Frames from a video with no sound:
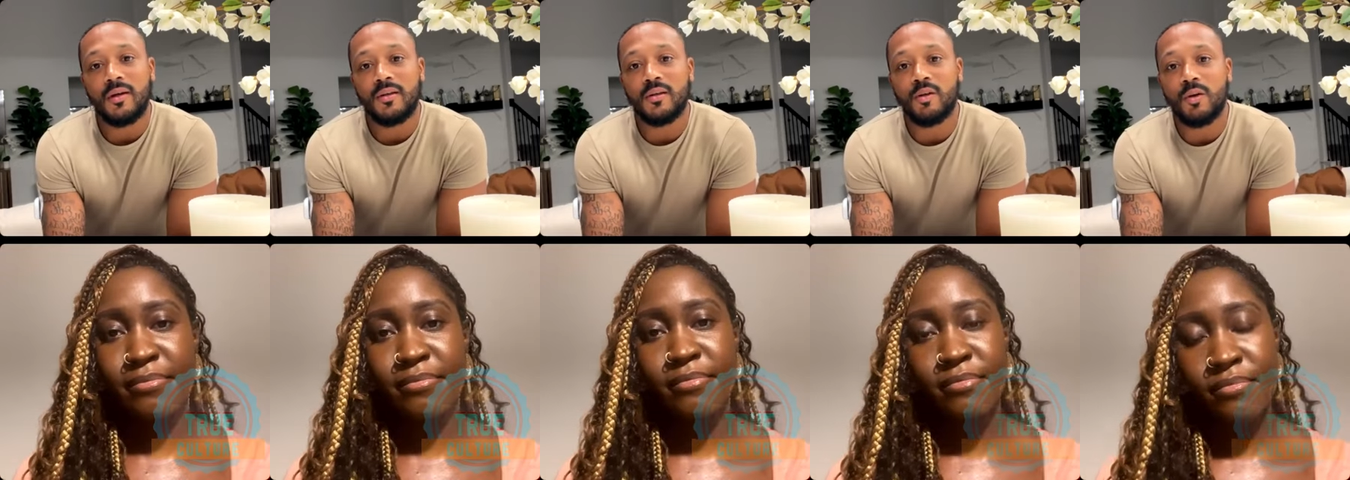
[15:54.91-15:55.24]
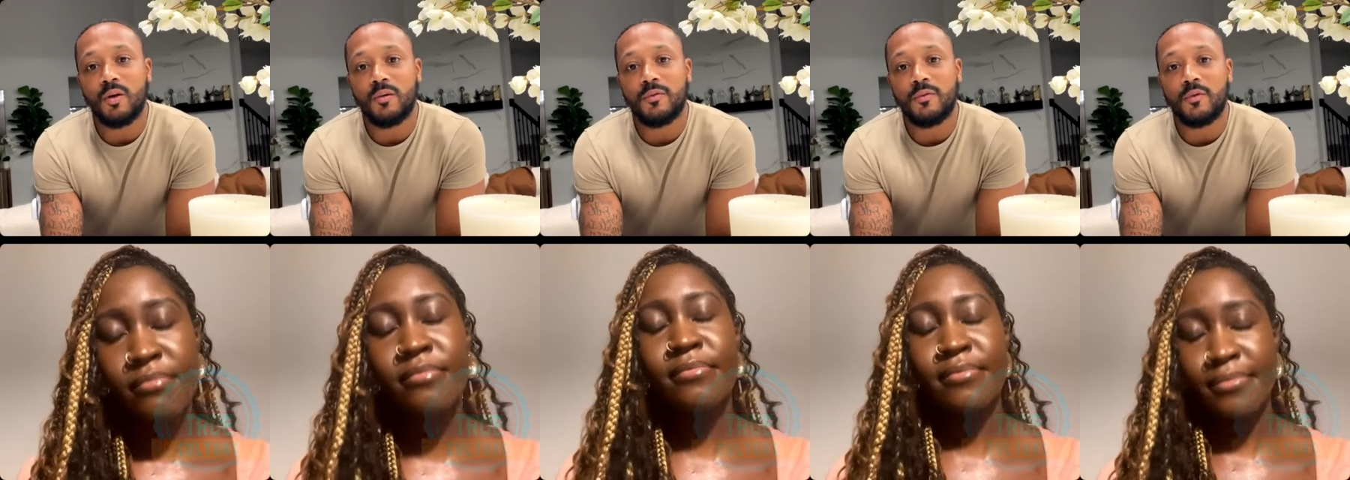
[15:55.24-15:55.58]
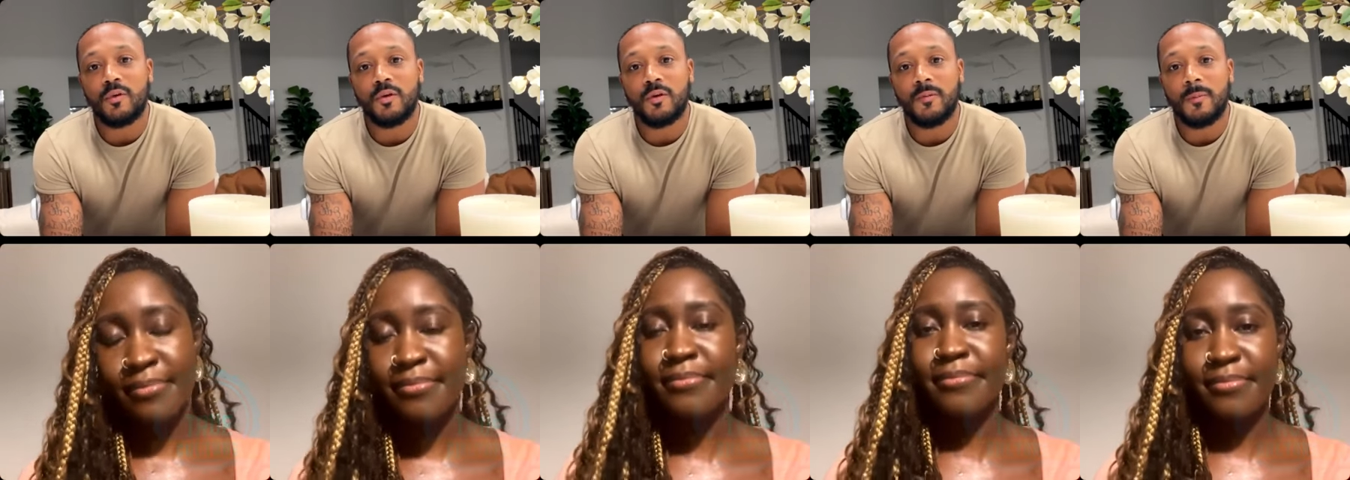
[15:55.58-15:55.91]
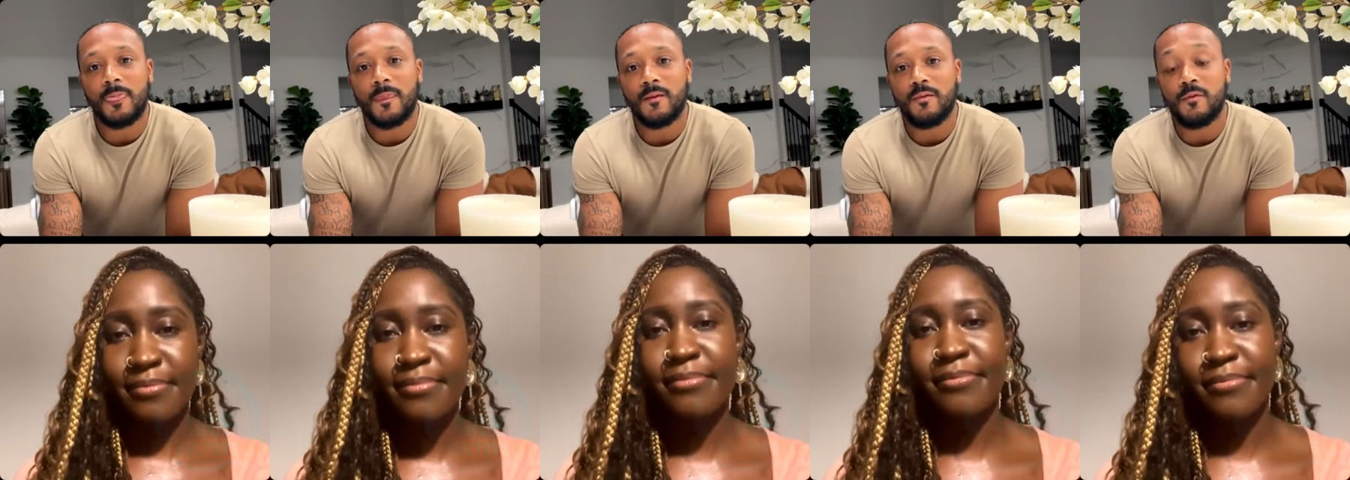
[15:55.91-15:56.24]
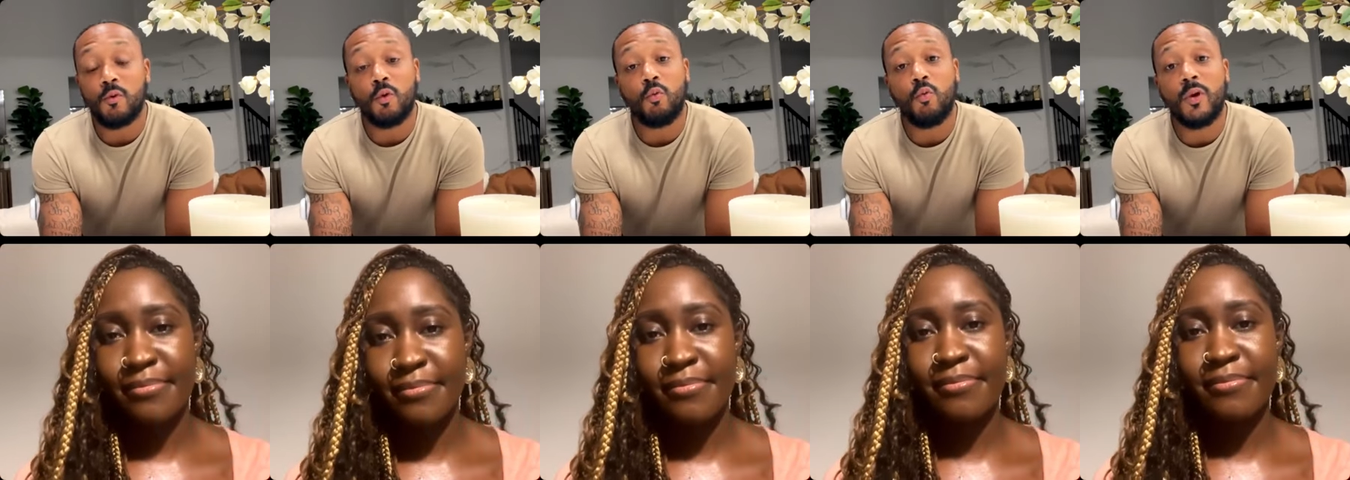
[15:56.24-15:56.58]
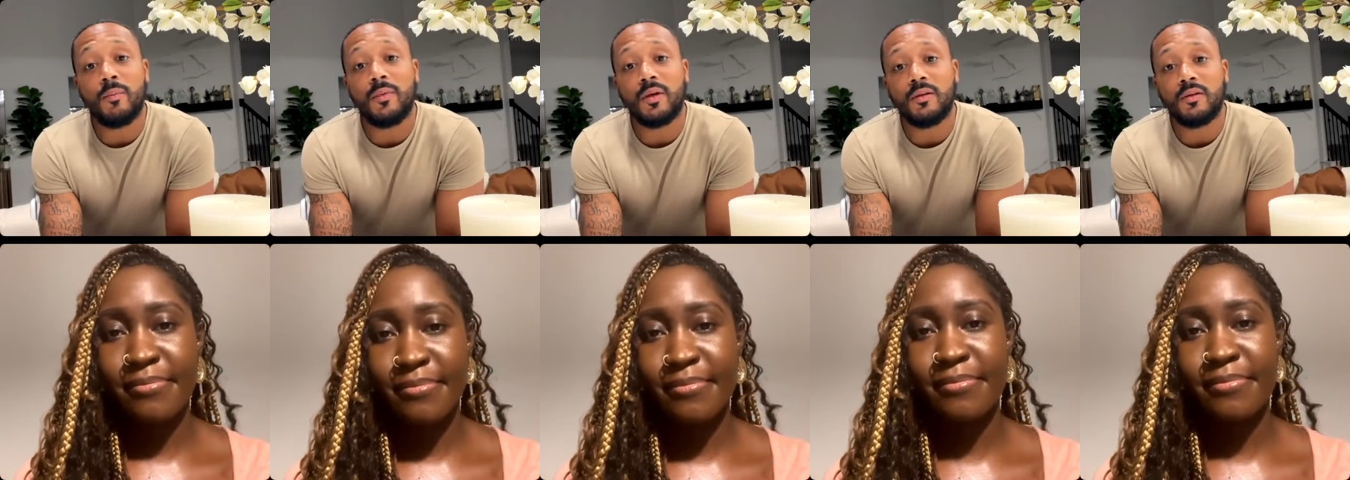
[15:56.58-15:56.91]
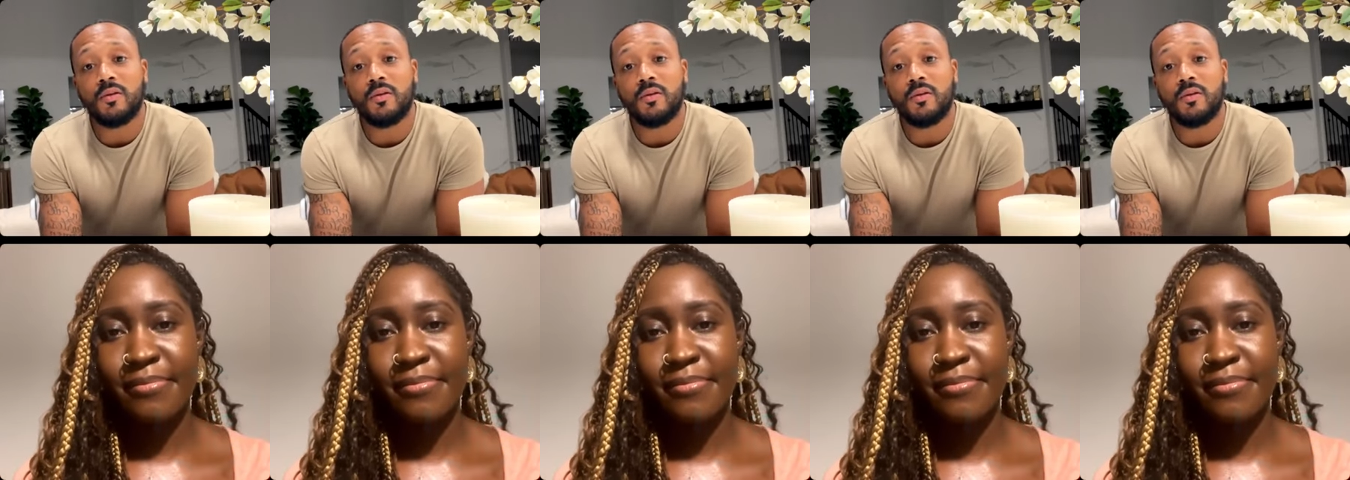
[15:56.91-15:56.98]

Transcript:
Speaker 1: you know, for for women.